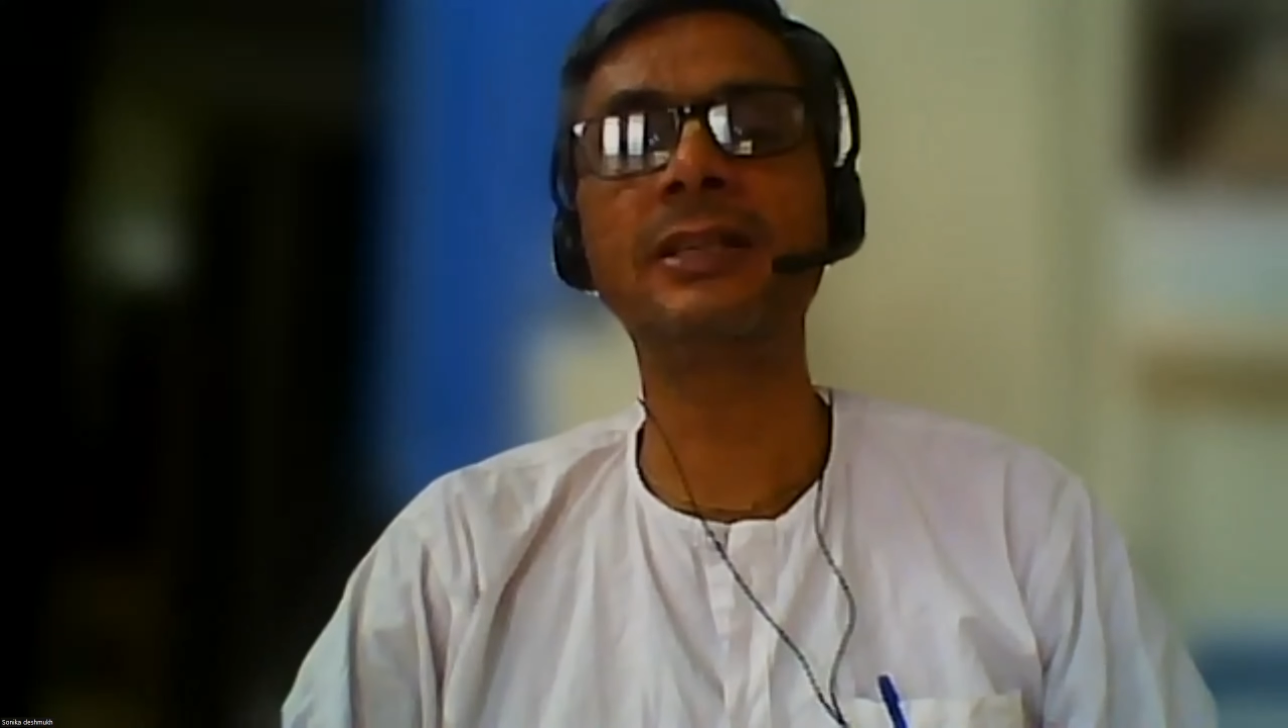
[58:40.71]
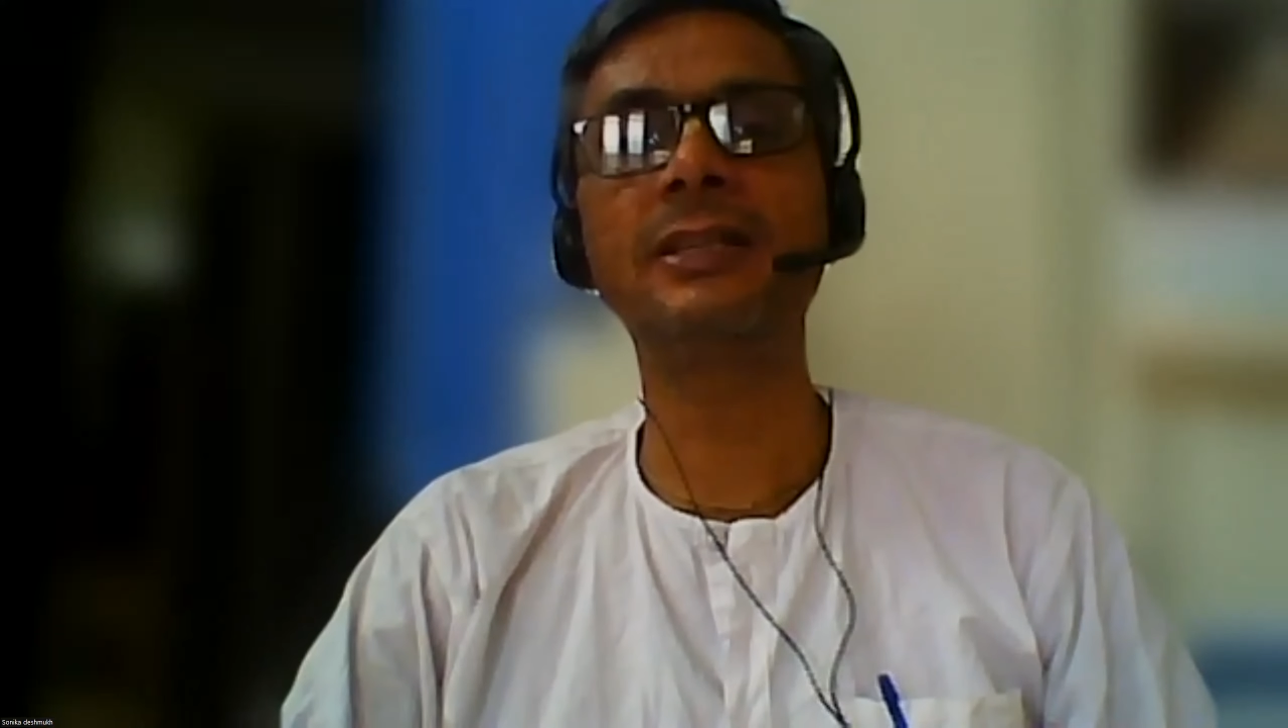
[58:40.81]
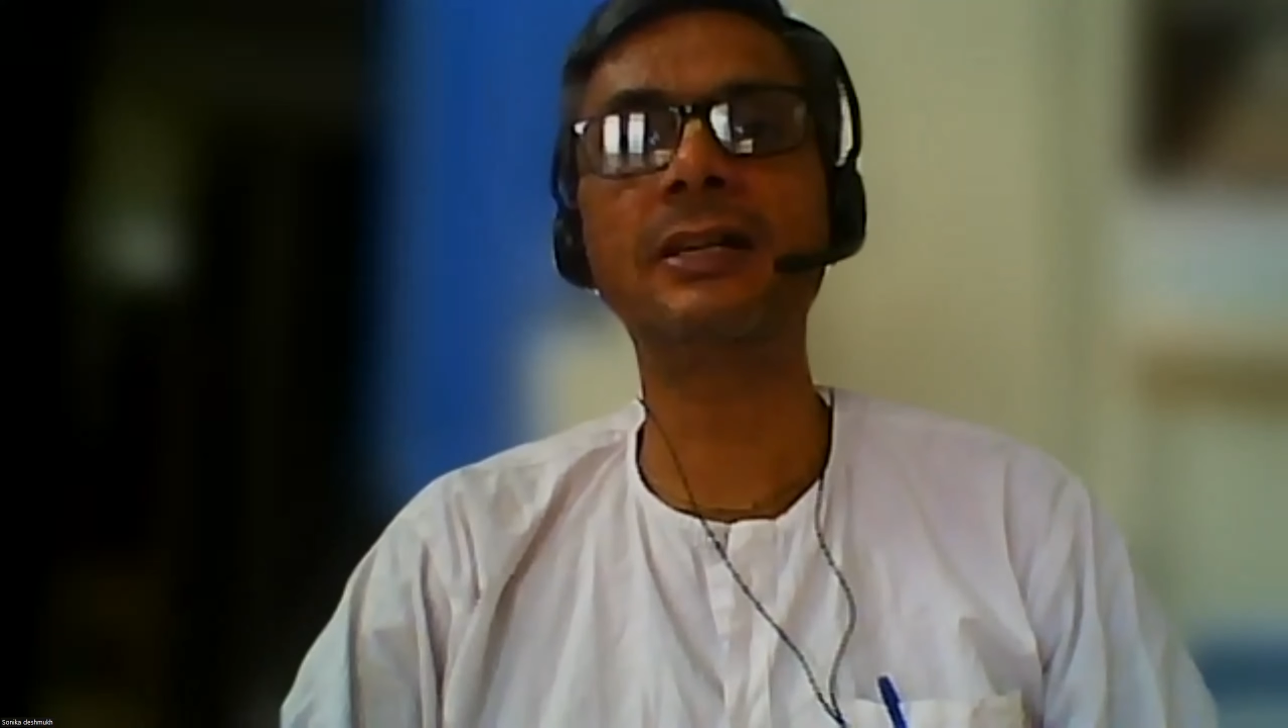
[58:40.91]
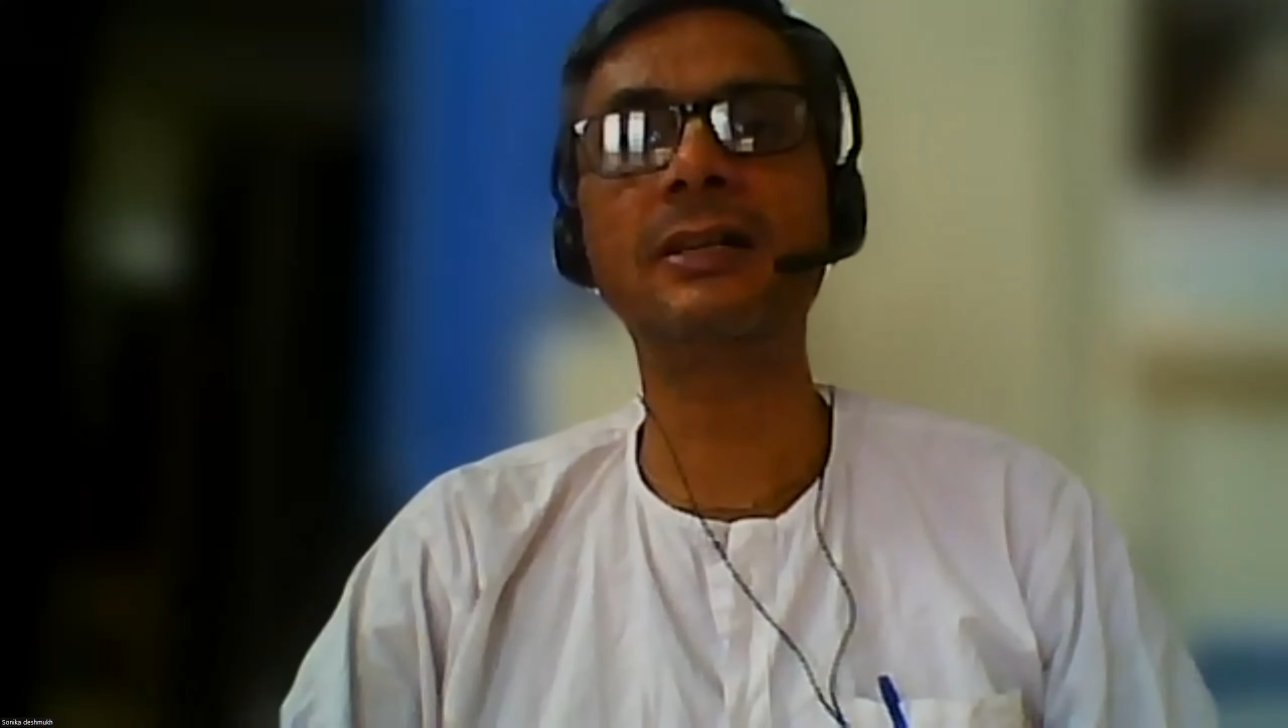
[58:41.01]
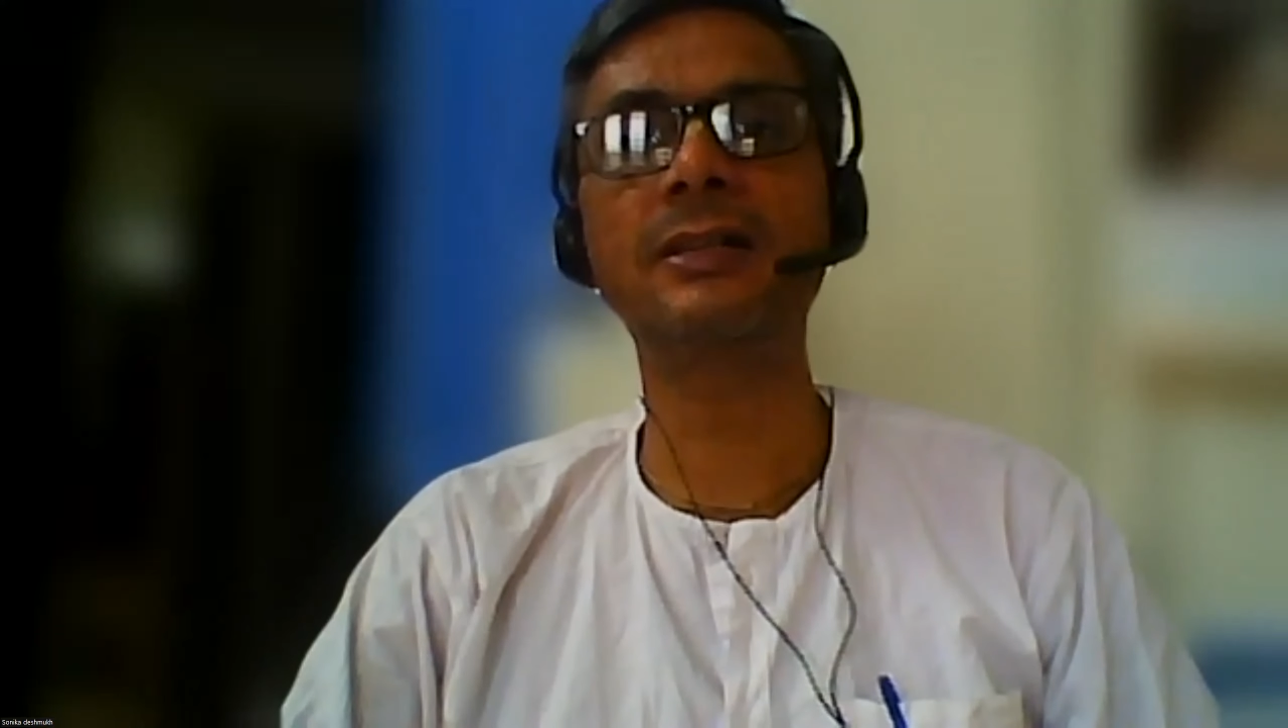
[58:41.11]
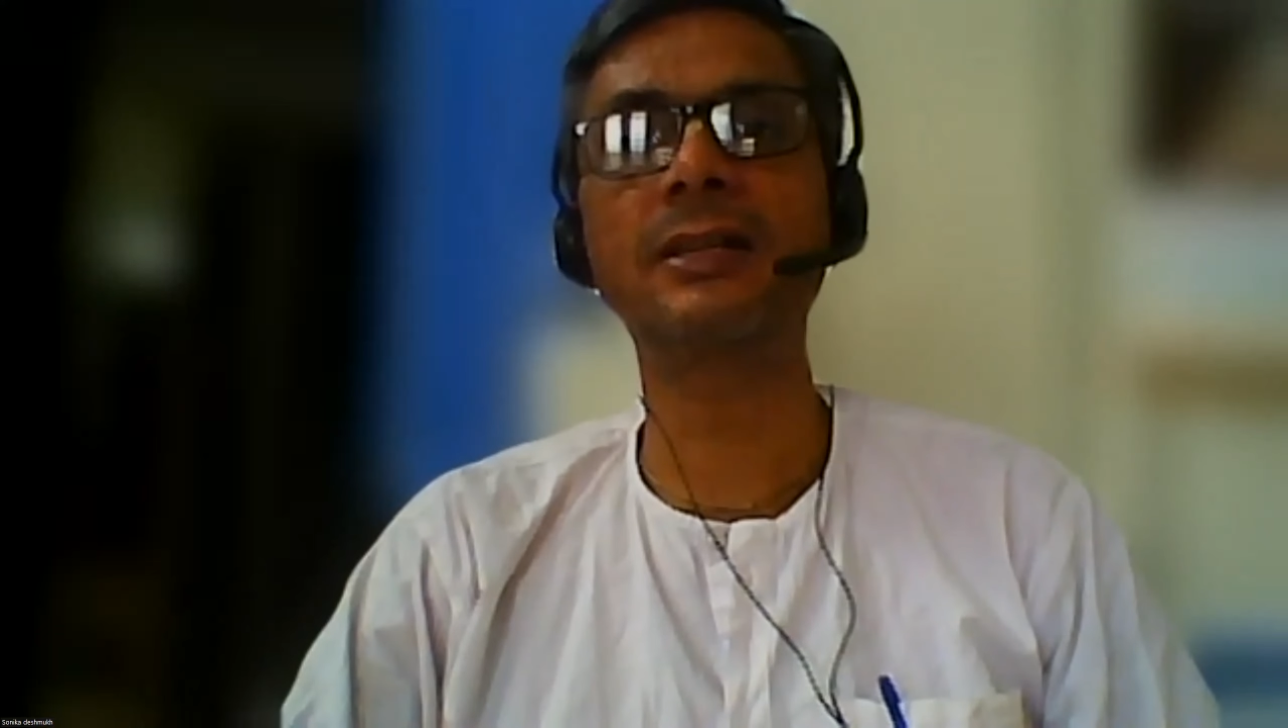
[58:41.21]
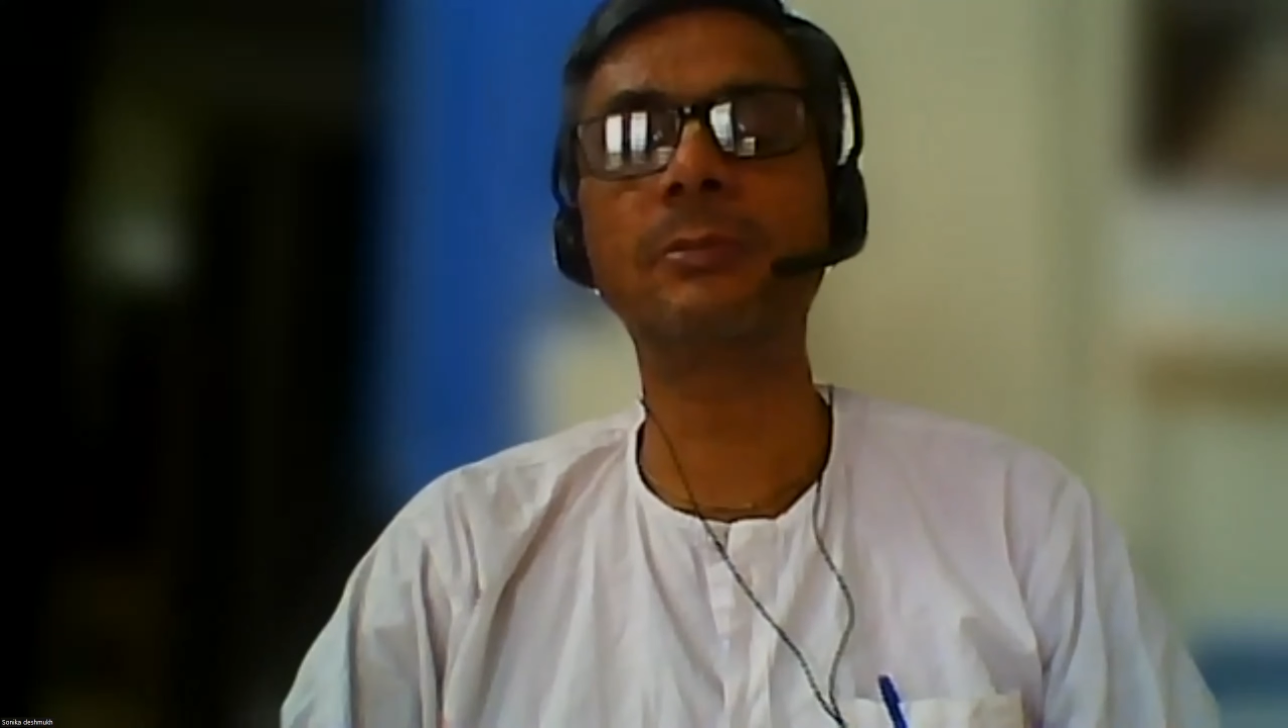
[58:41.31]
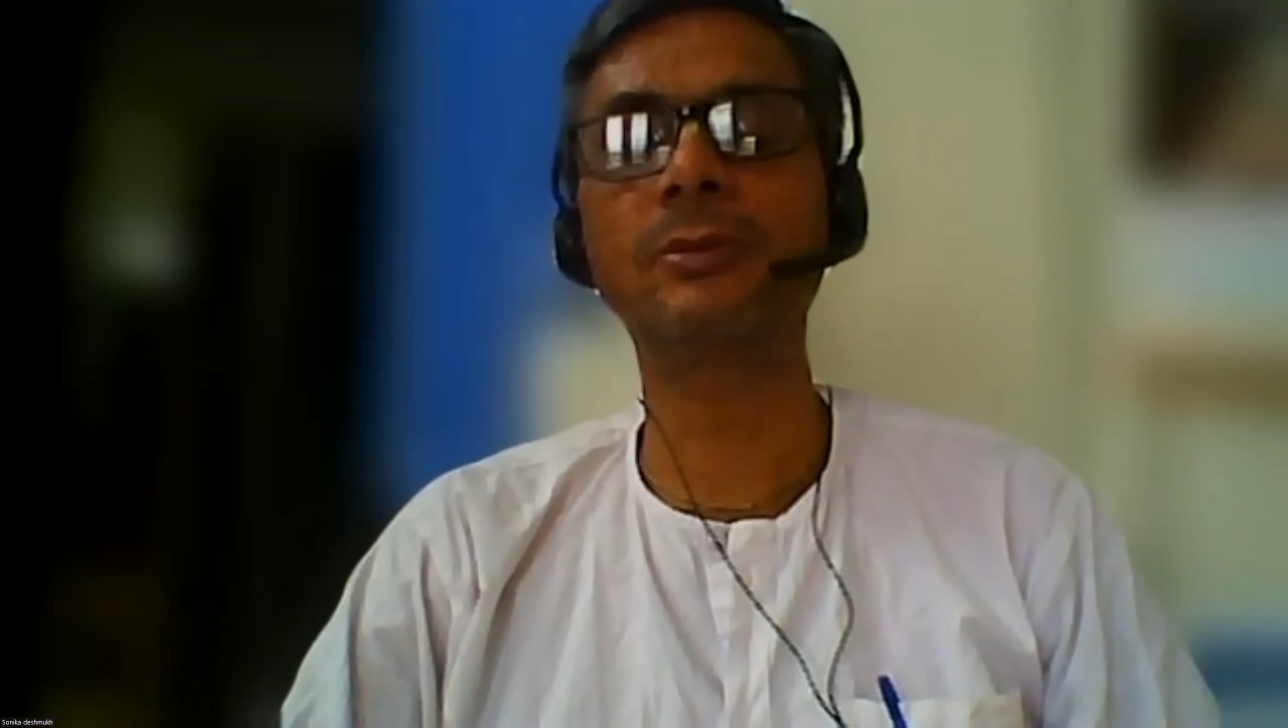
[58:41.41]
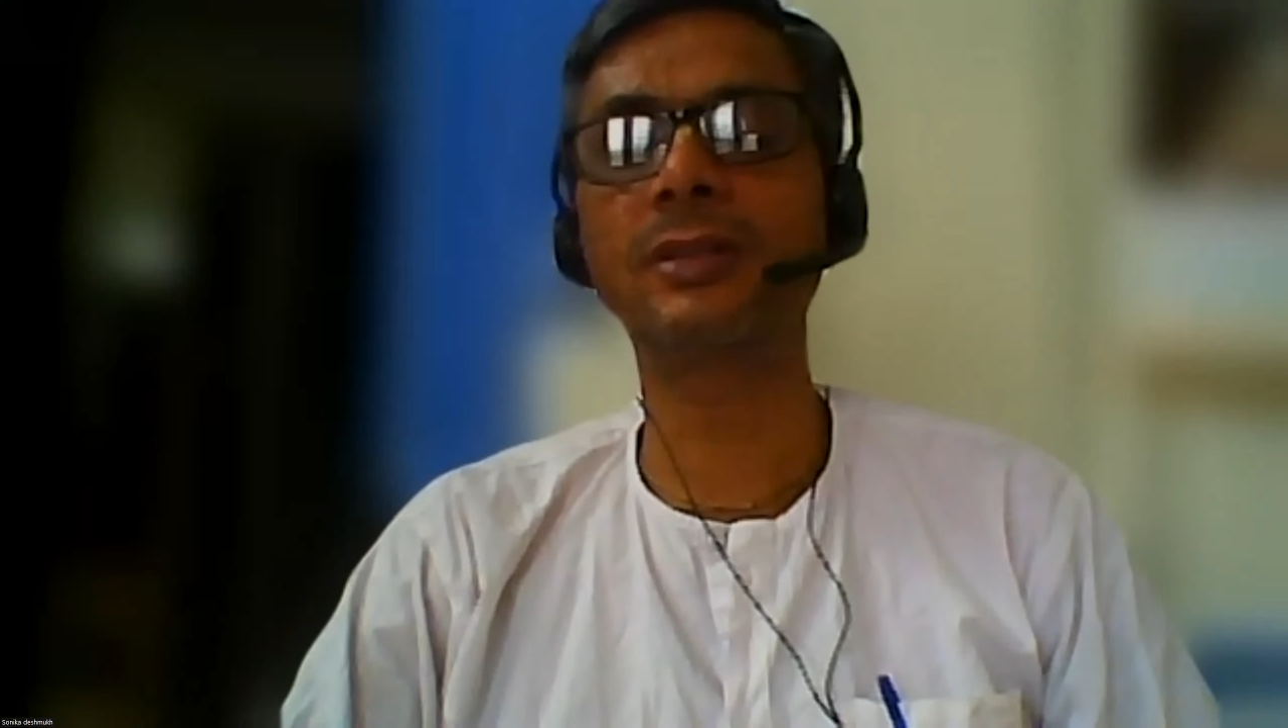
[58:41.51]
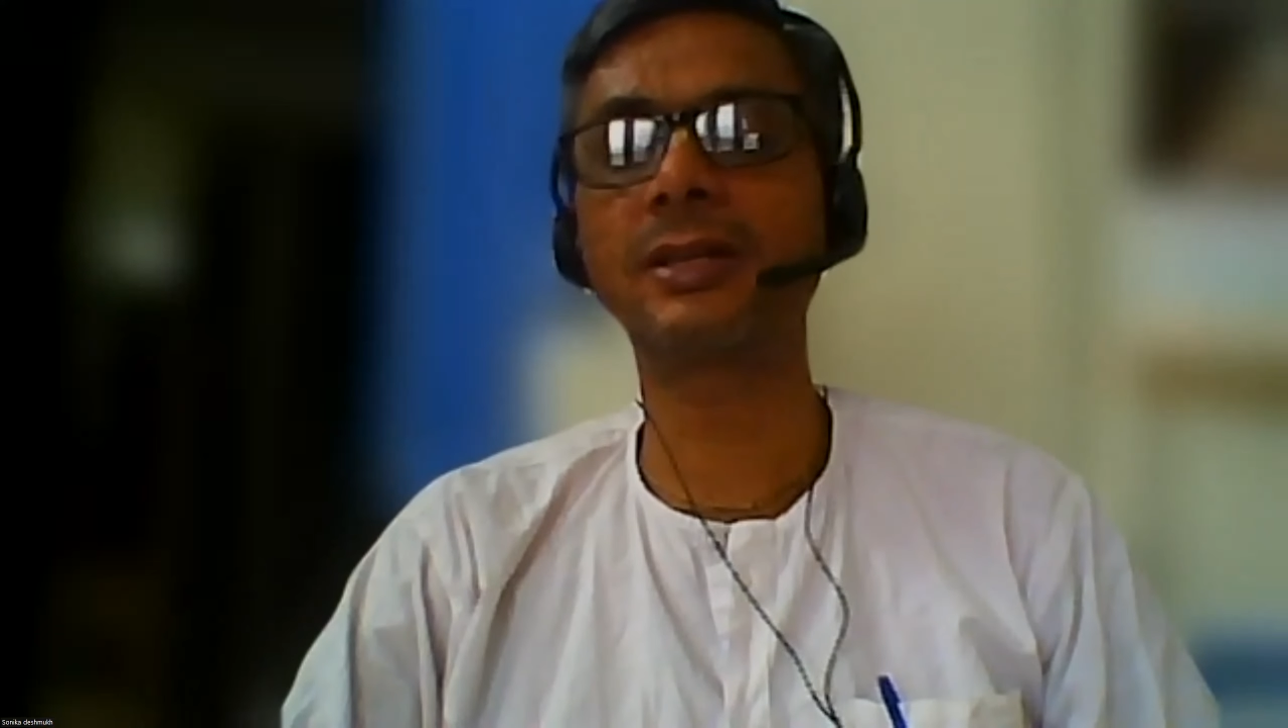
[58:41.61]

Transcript: the heart about the